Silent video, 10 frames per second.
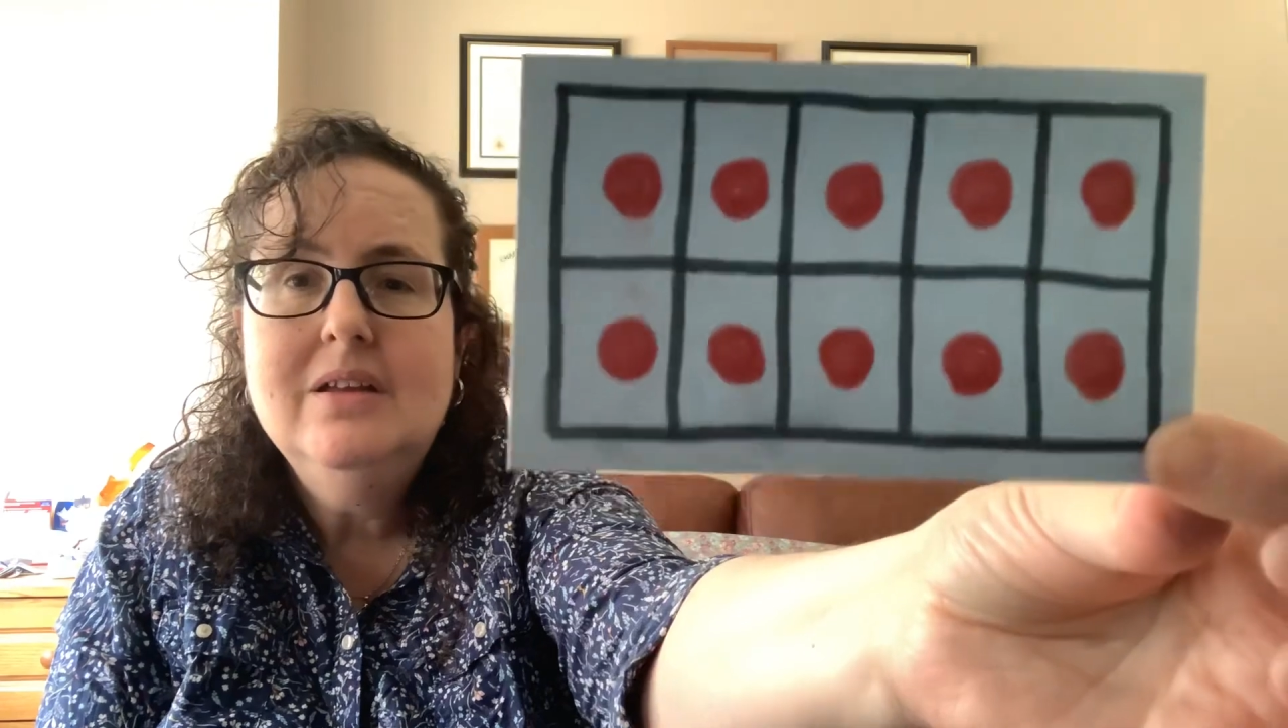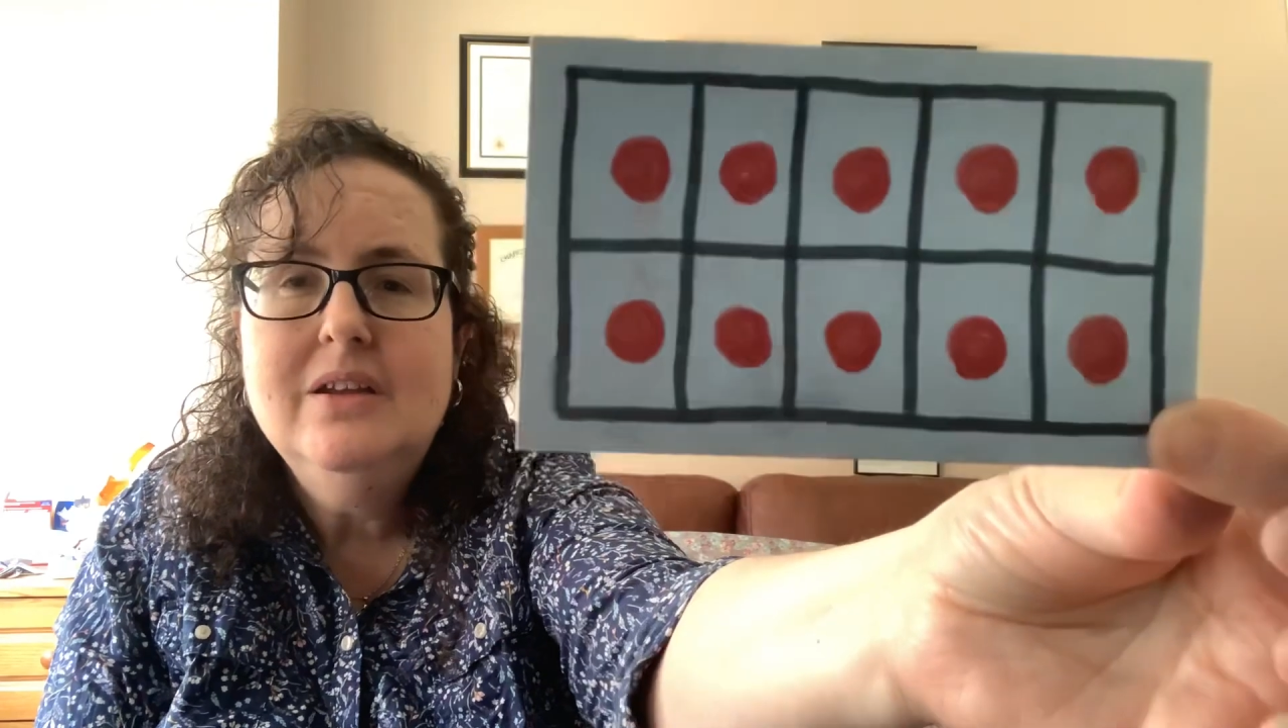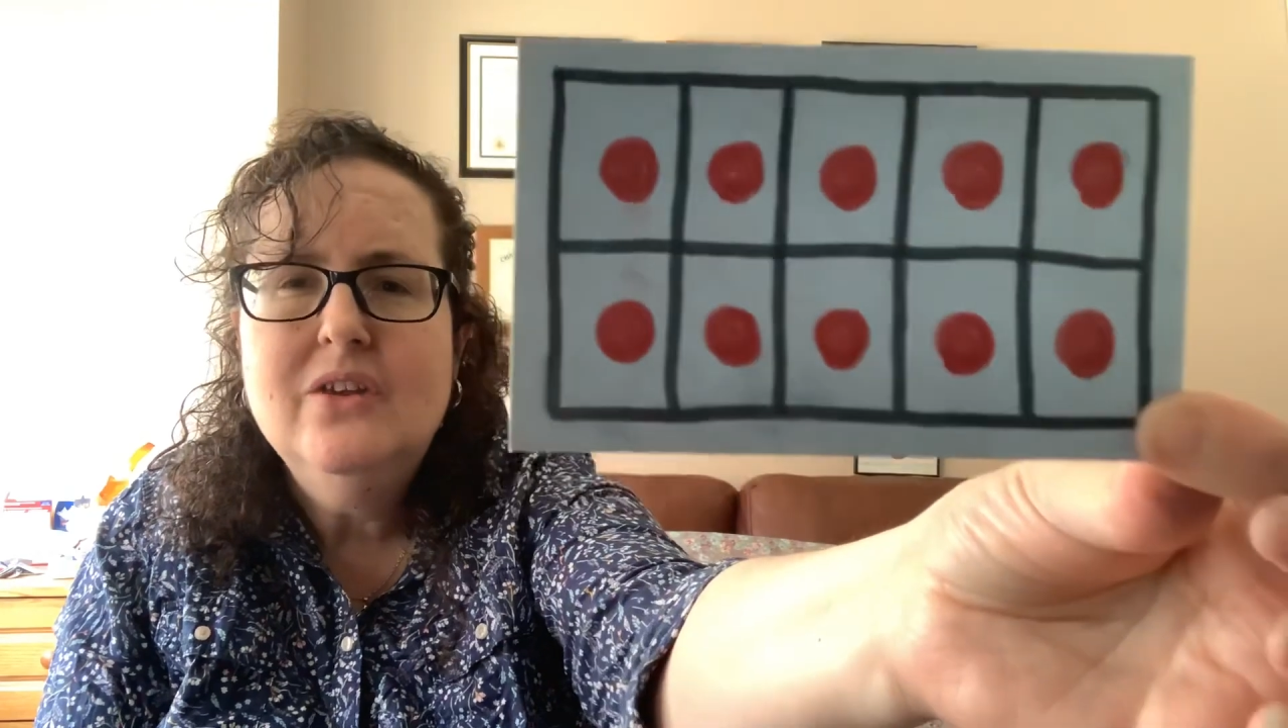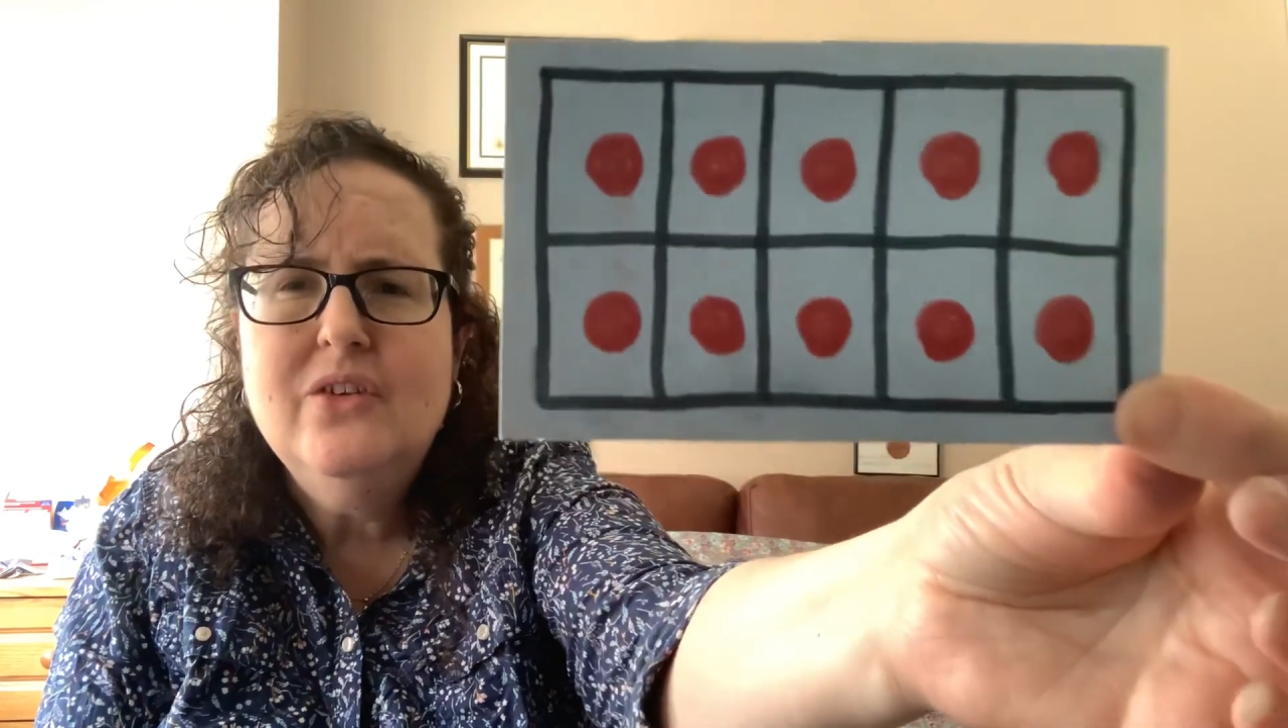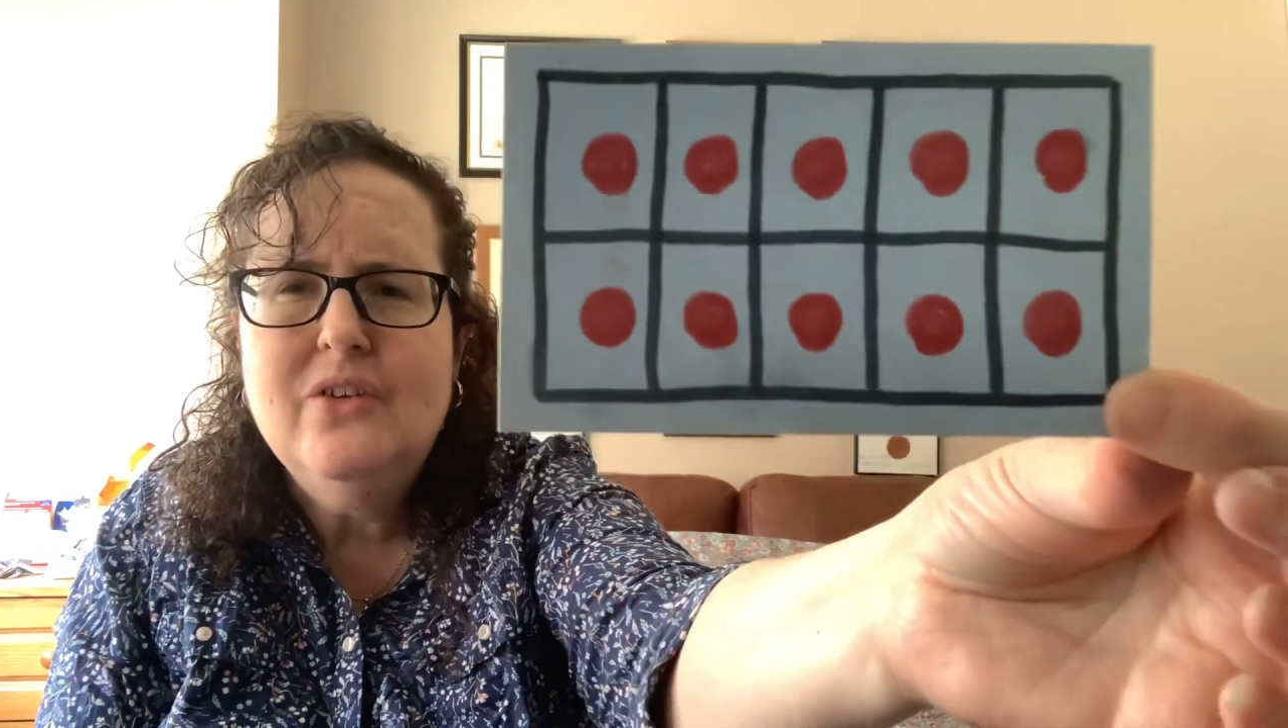
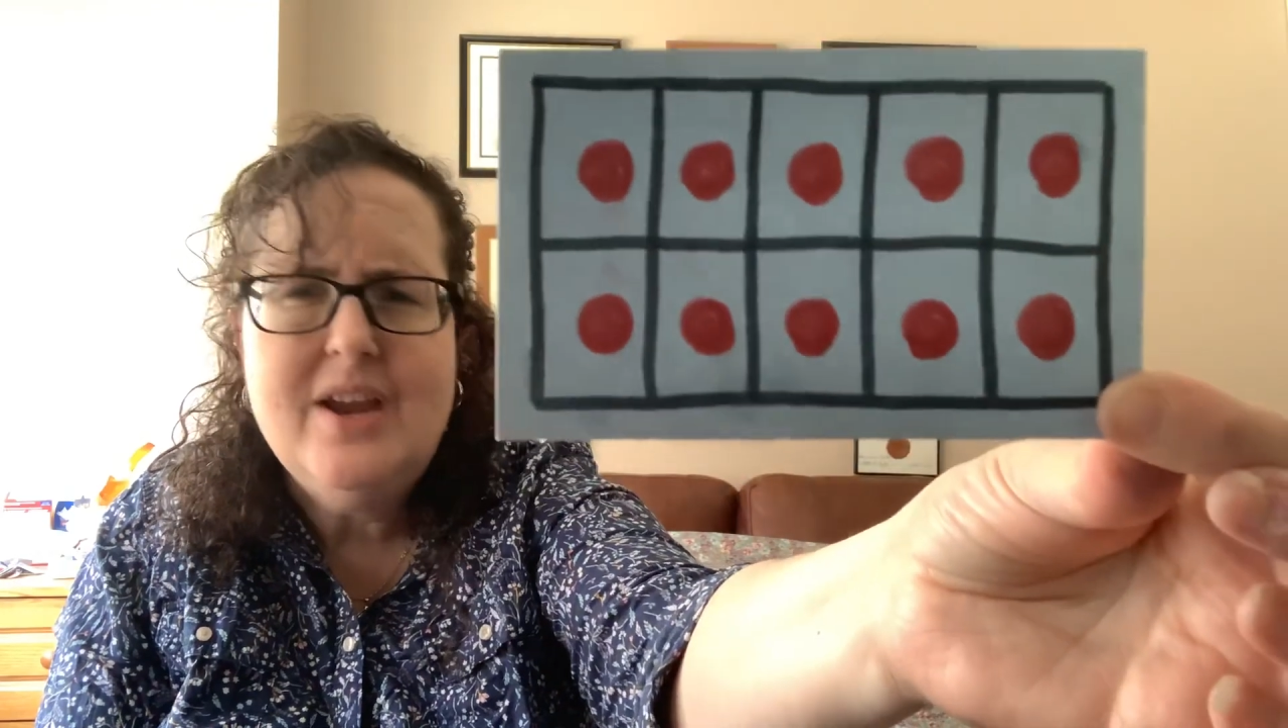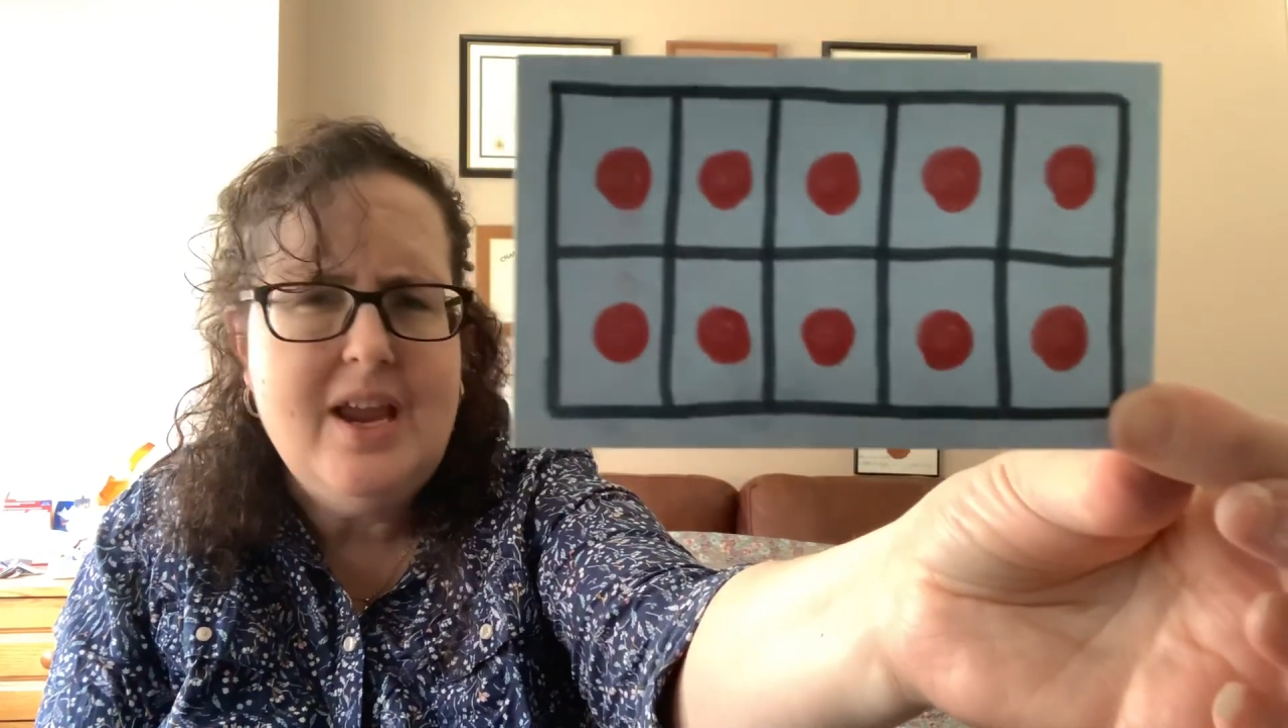are there